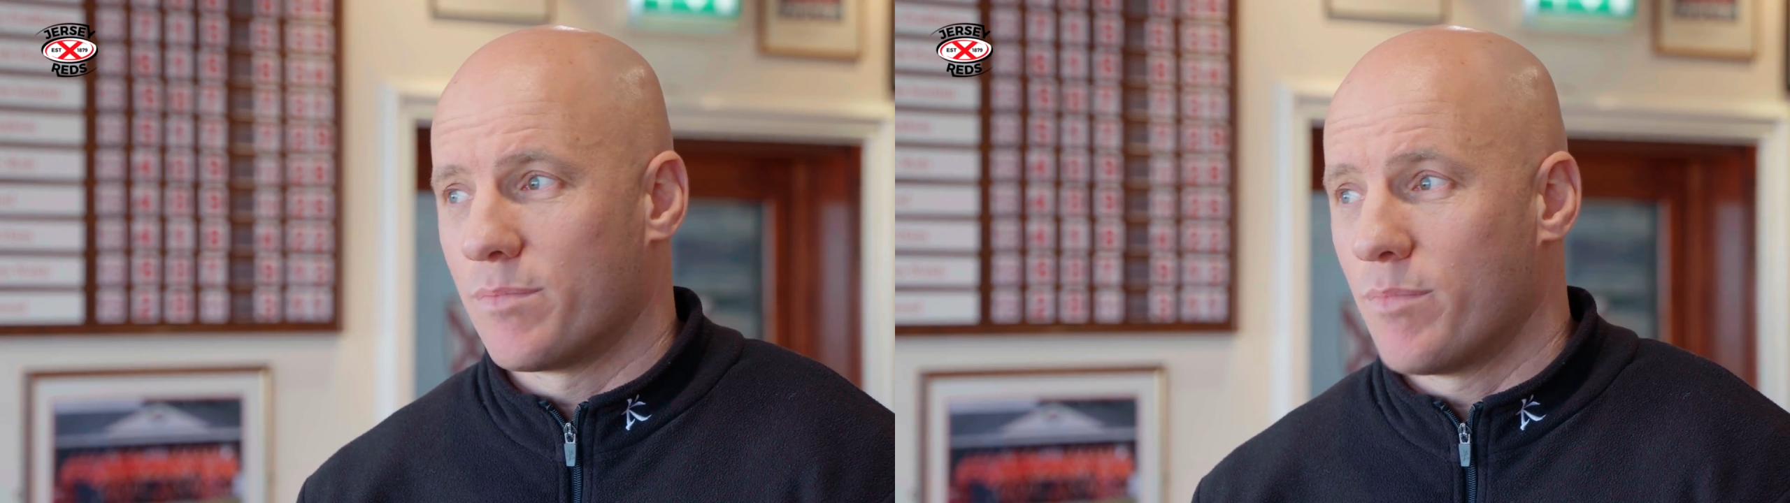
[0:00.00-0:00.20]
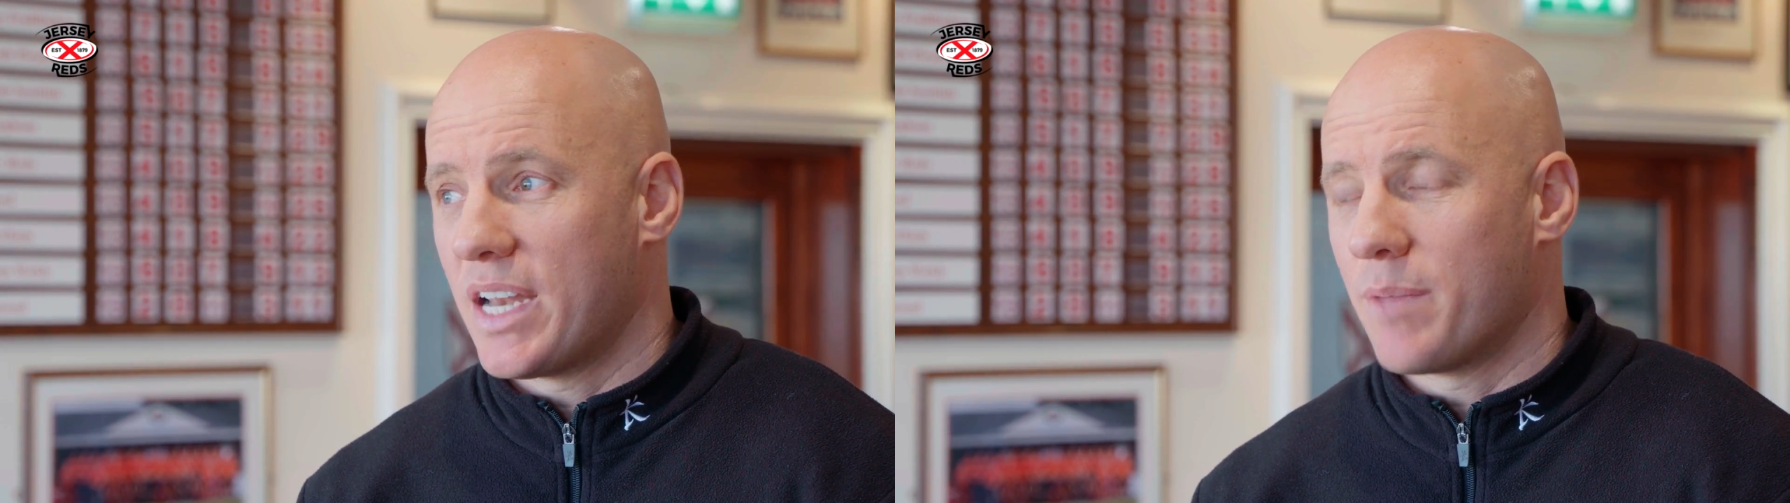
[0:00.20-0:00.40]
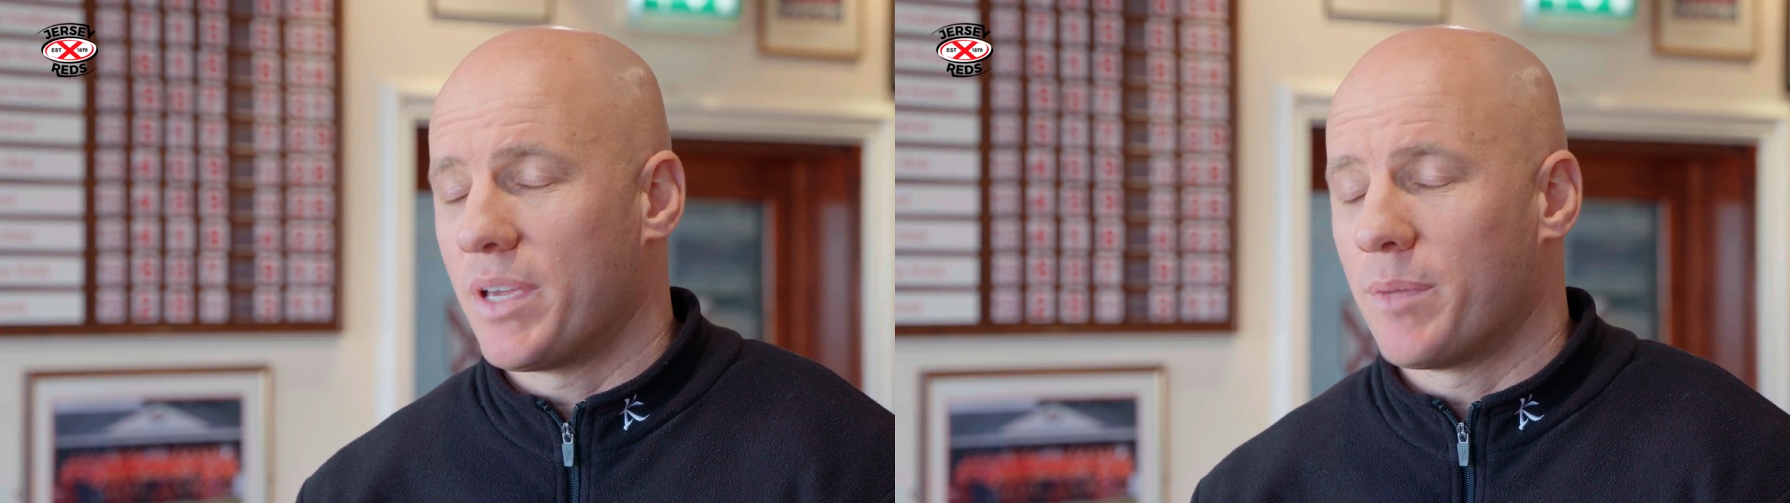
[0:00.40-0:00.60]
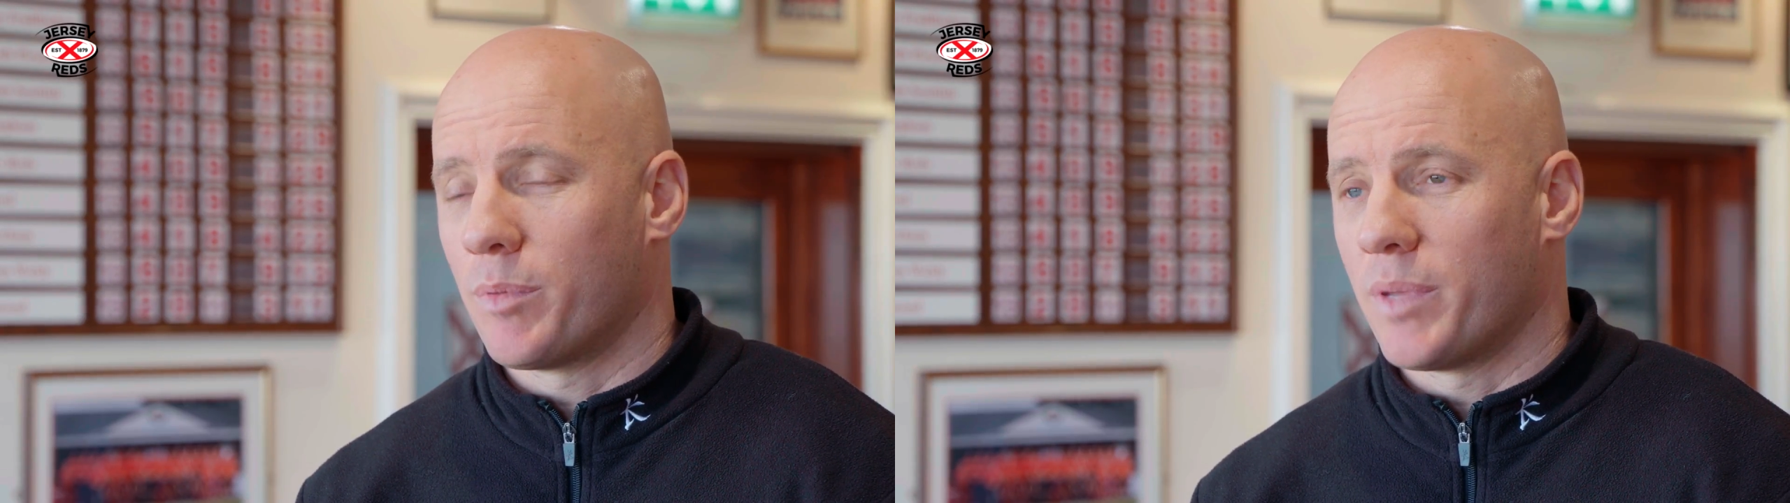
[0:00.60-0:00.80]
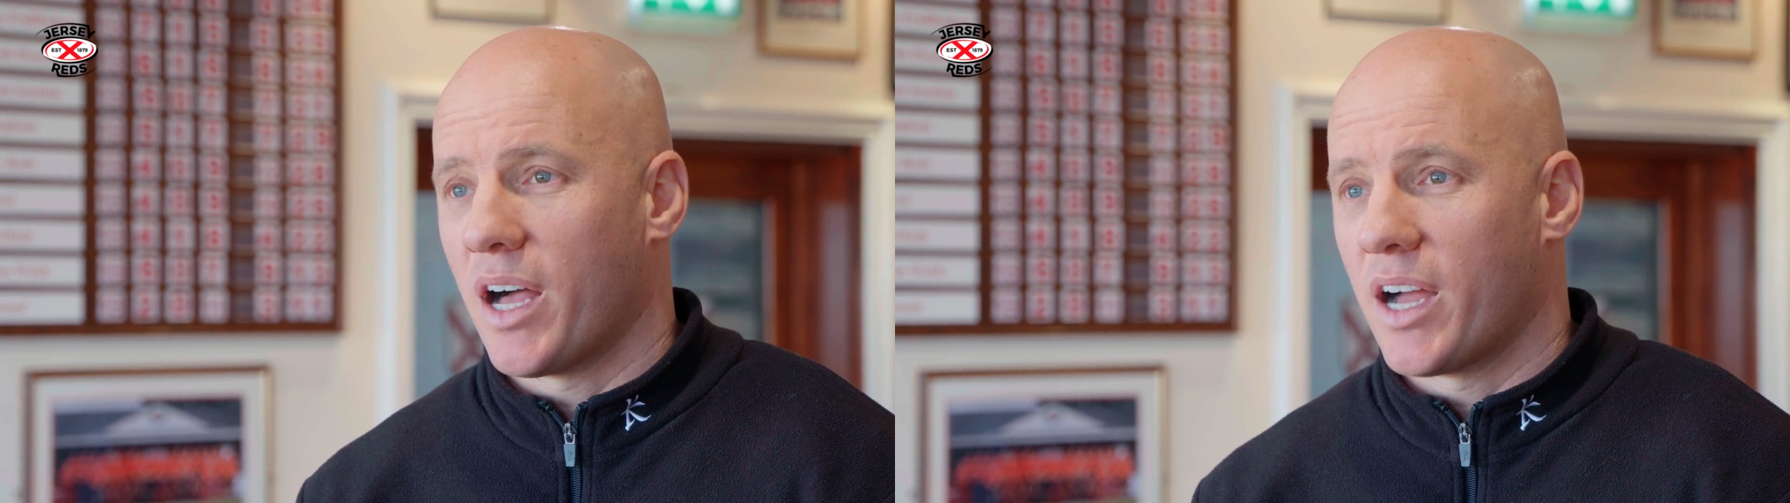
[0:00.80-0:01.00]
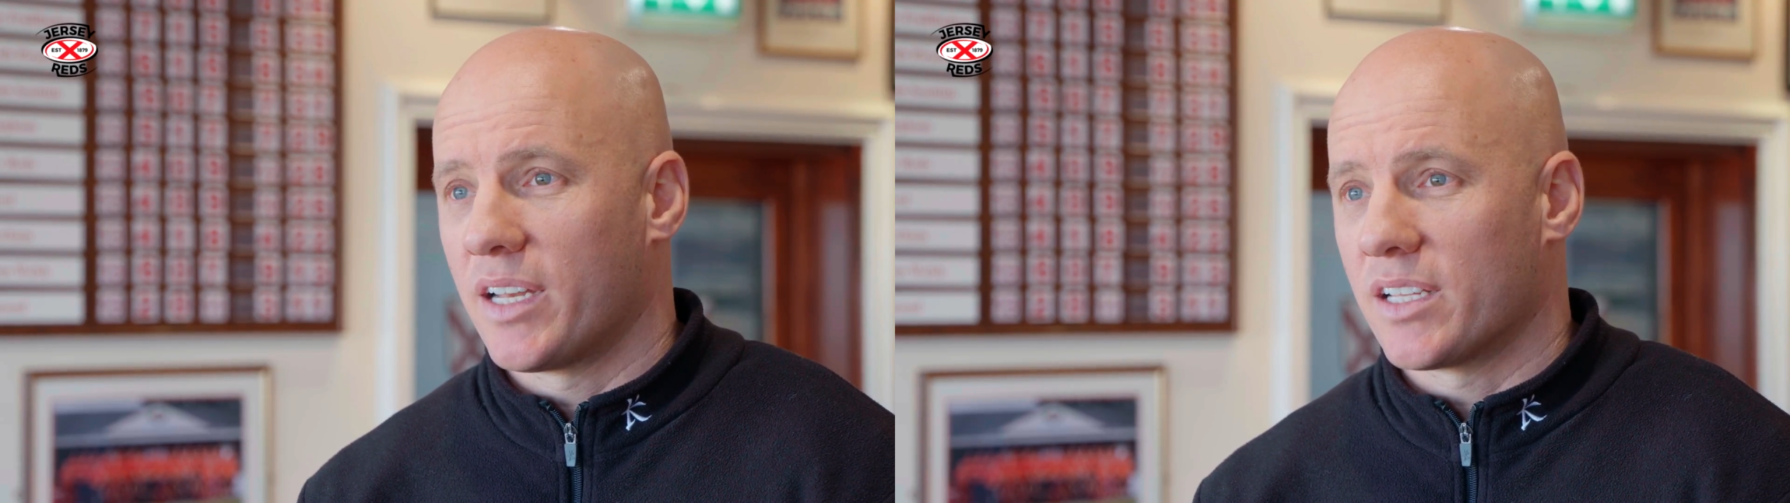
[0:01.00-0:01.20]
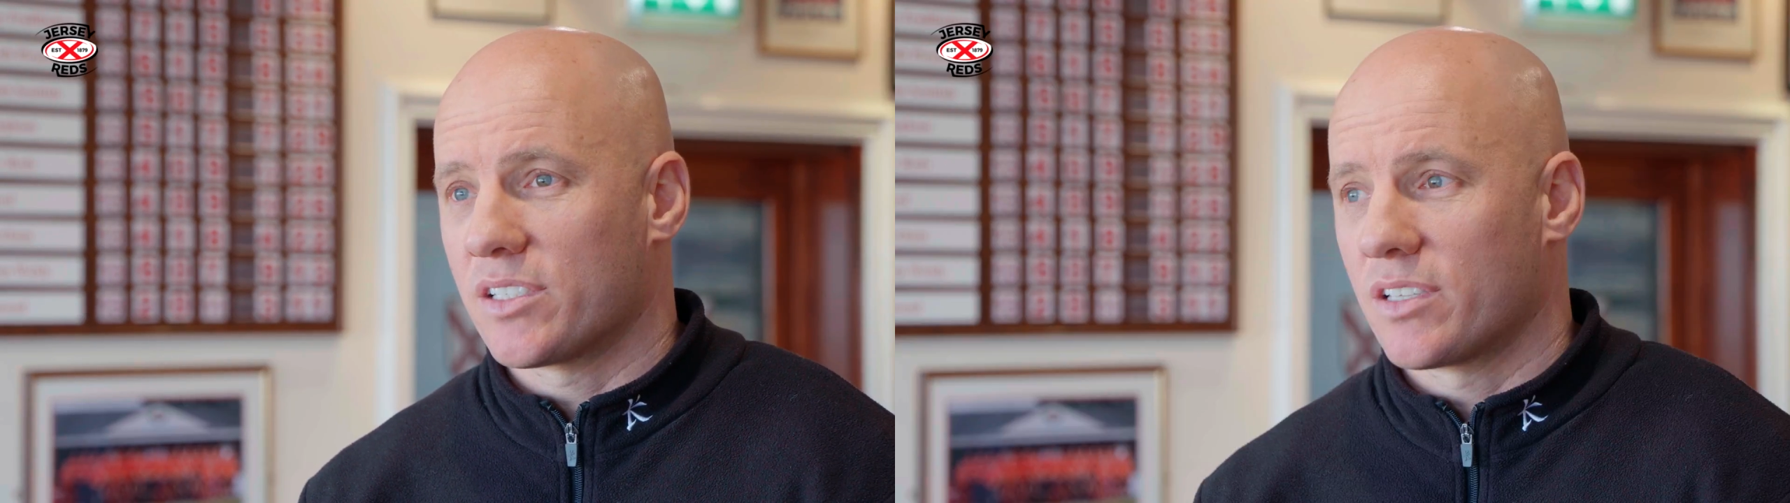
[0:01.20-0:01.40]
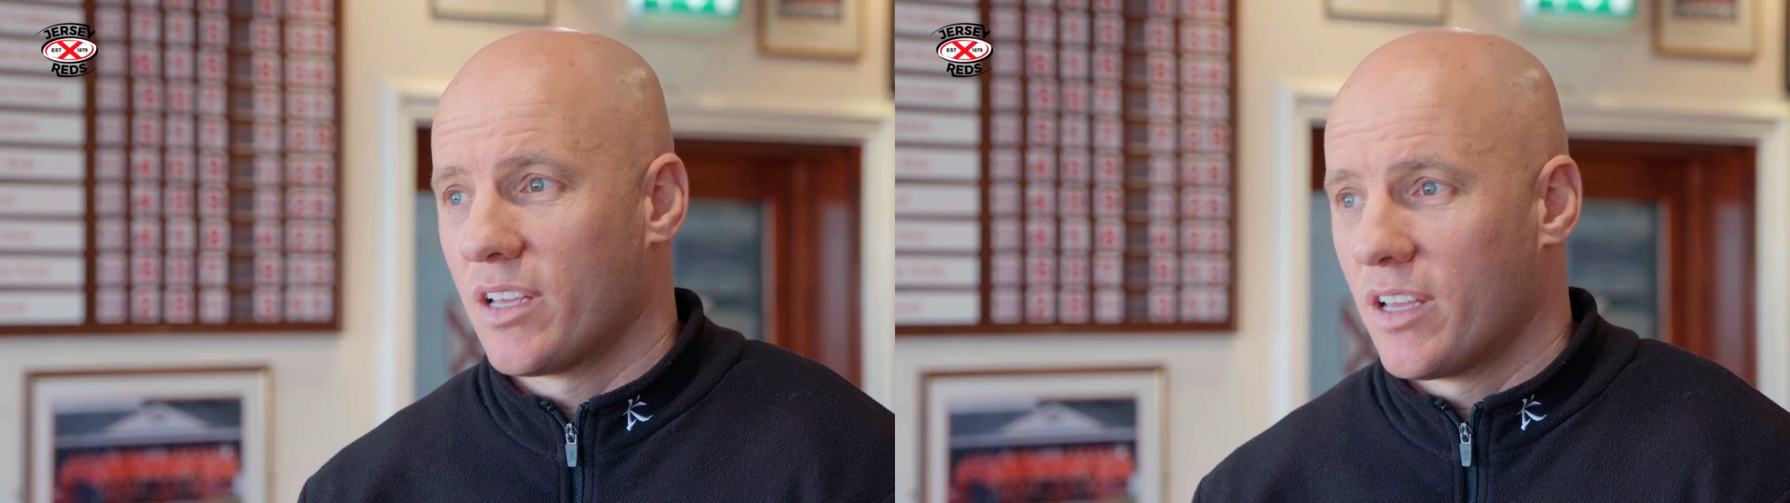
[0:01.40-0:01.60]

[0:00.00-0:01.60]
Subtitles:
many people behind us,